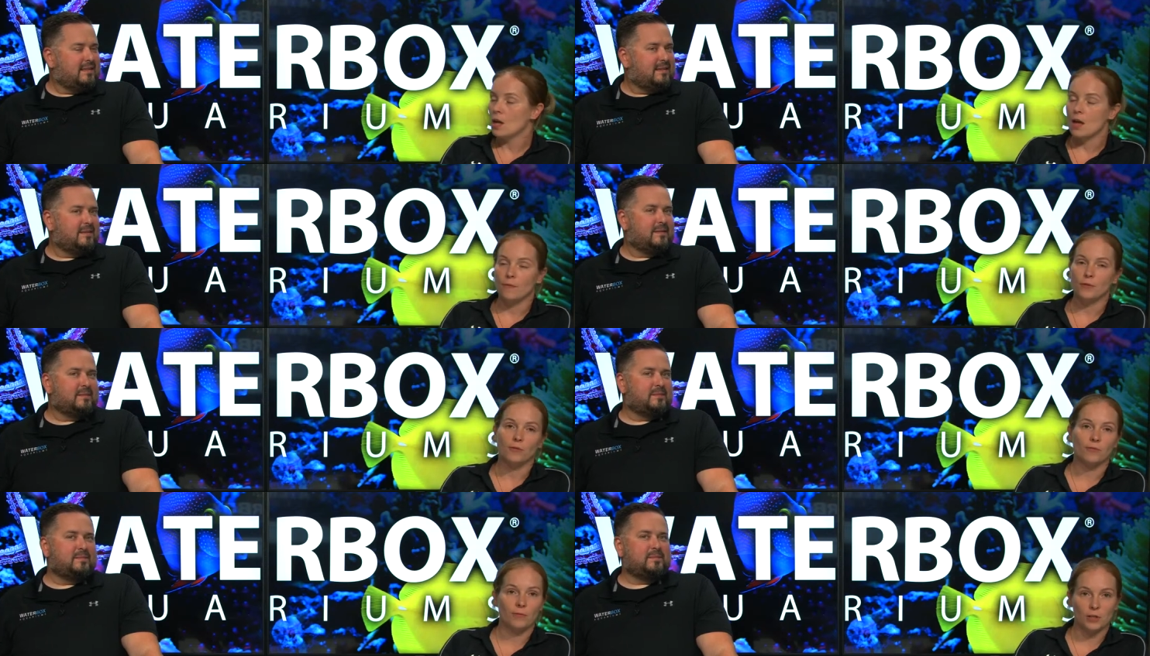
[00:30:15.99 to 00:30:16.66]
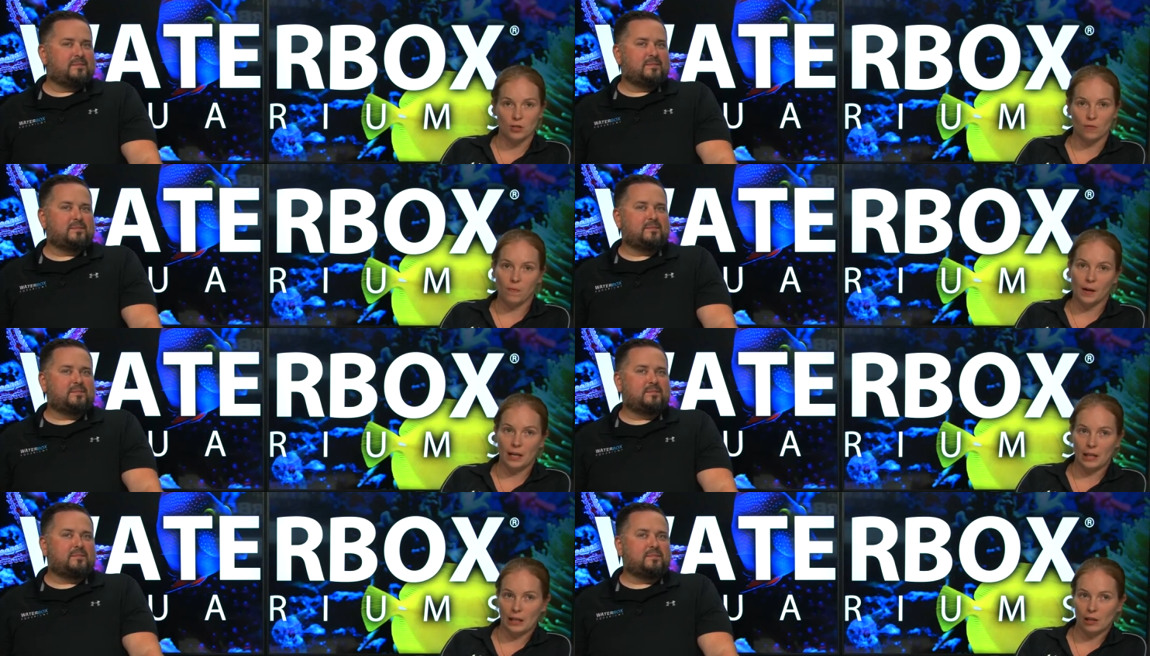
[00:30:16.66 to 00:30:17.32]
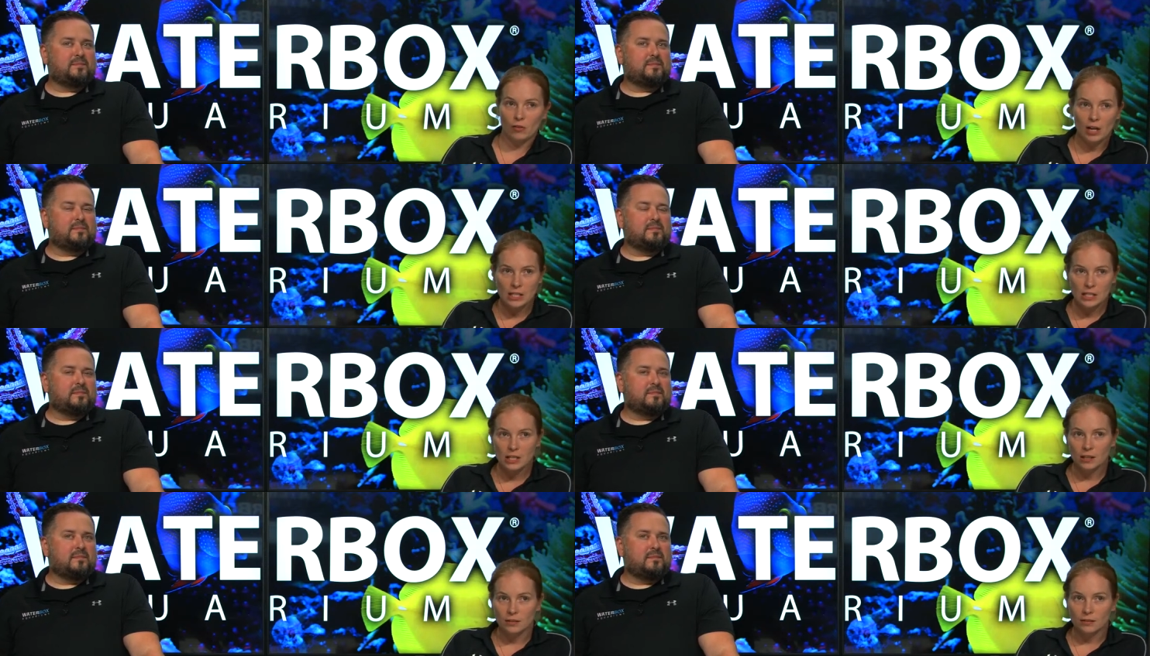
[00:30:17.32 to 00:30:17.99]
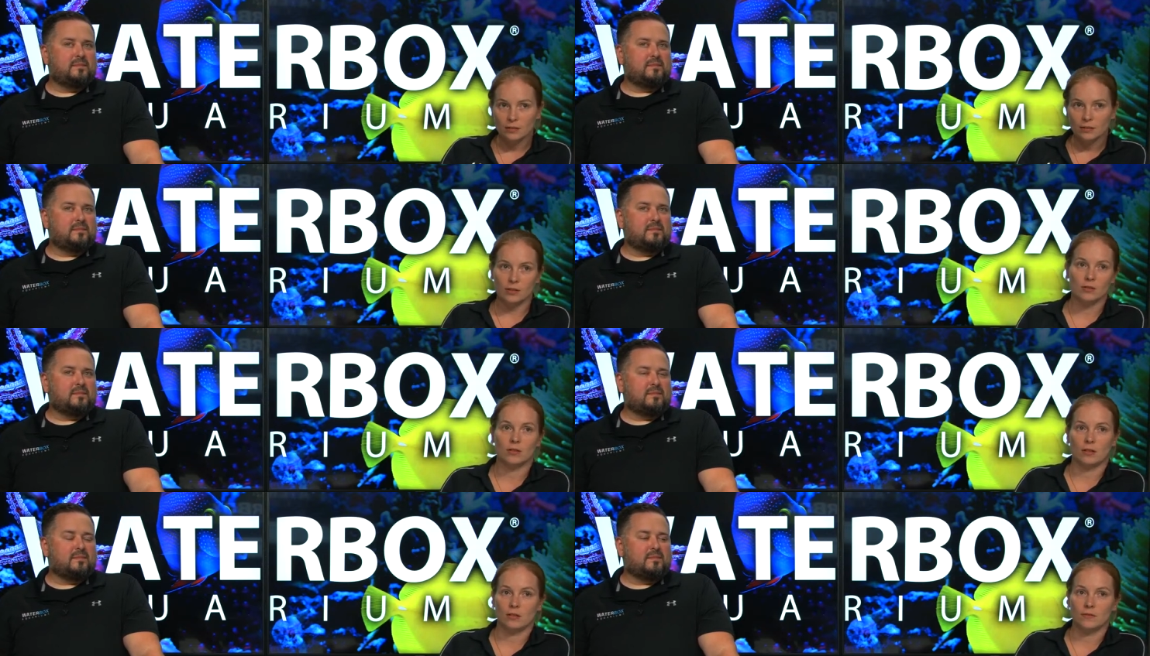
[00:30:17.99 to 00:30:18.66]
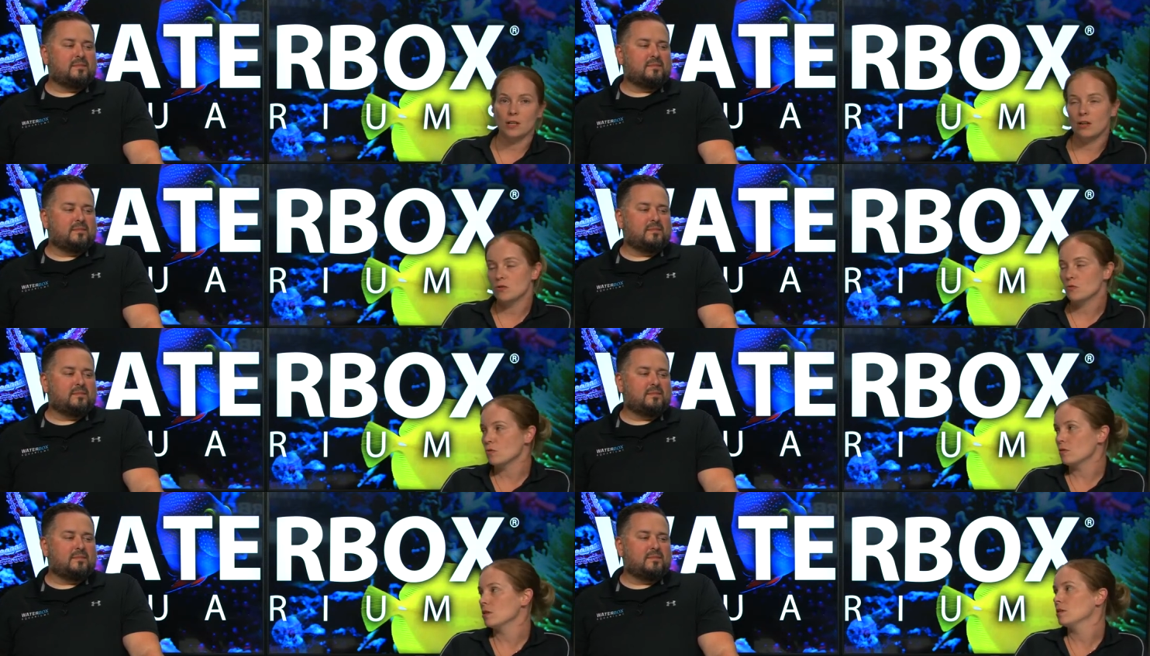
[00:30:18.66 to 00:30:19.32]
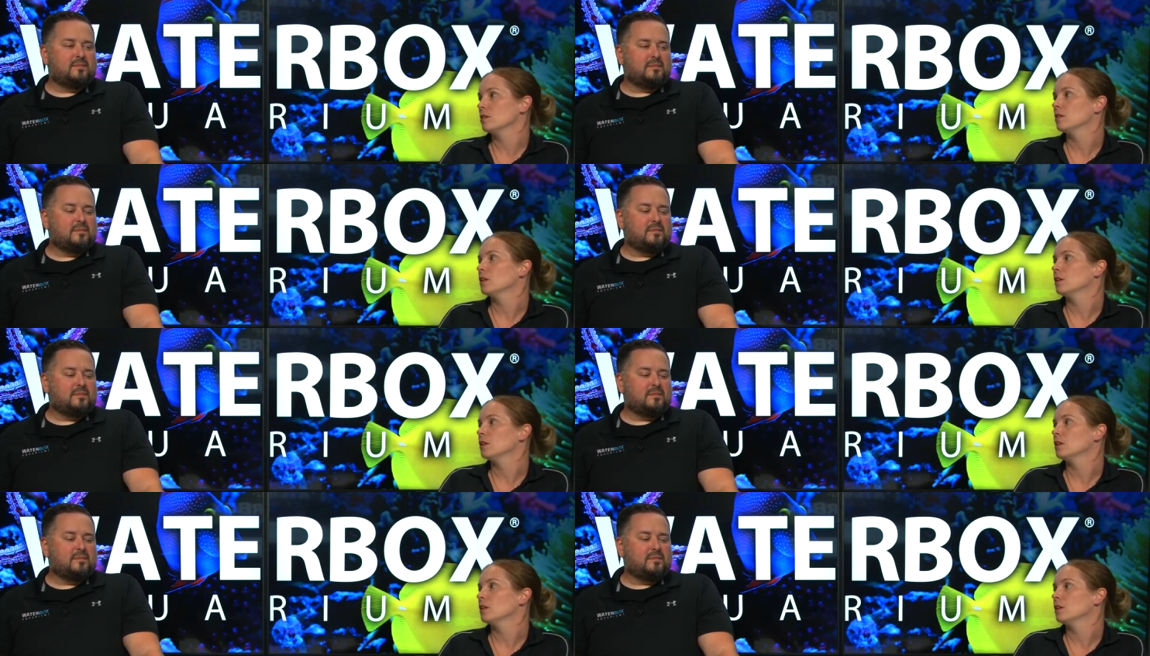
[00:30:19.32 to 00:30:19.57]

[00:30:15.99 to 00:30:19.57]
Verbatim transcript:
Speaker 1: If your fish are fighting like crazy, because there's not enough territory.